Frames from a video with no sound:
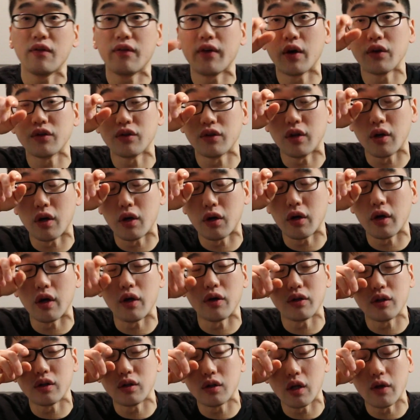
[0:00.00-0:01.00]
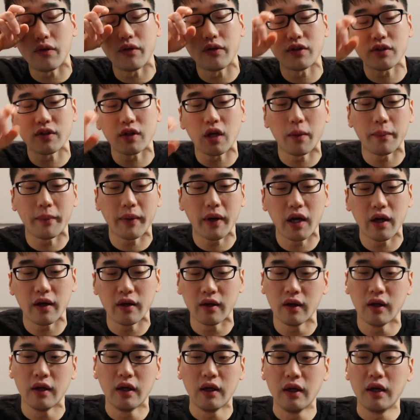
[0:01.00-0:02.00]
if I was in the area, I'd definitely stop
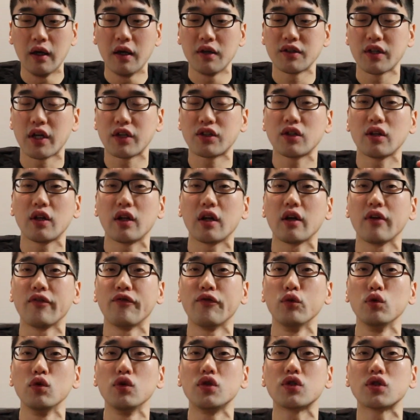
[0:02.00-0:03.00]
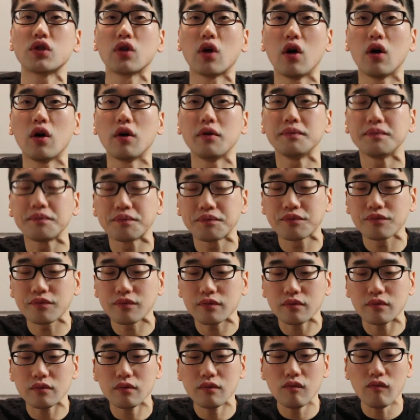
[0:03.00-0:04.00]
by. It's actually like a food stall
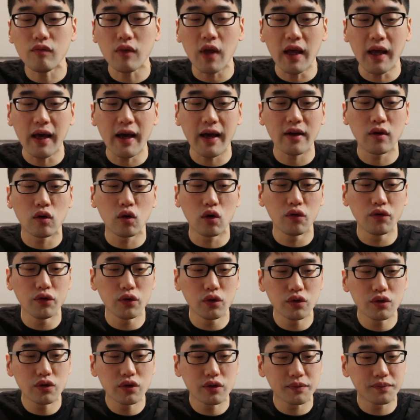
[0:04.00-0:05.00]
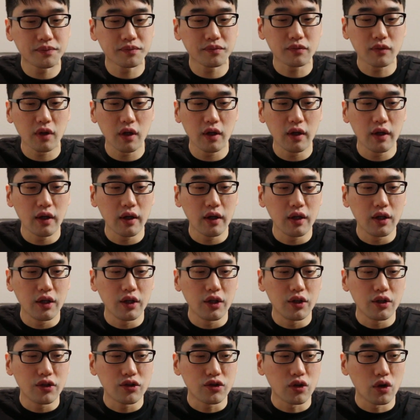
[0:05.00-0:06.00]
at Whole Foods,
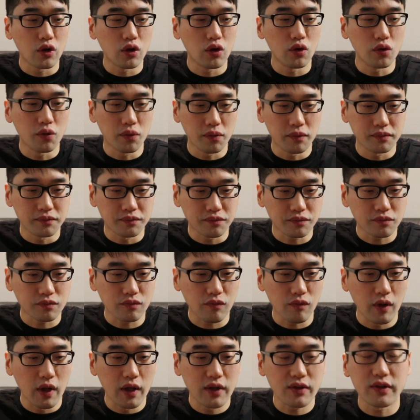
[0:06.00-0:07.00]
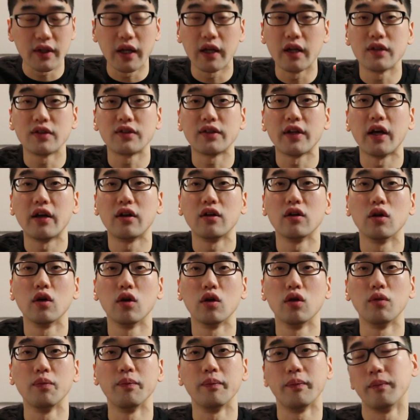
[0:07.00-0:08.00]
so it's not a
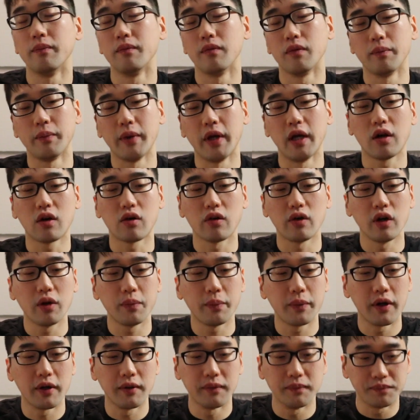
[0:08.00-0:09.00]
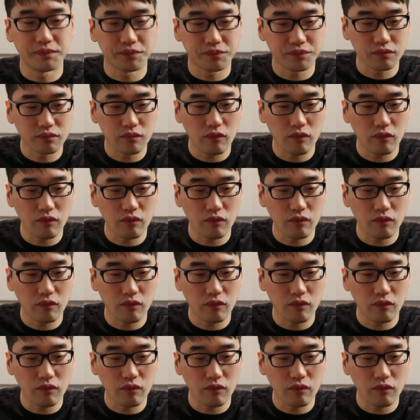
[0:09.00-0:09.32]
standalone bakery, but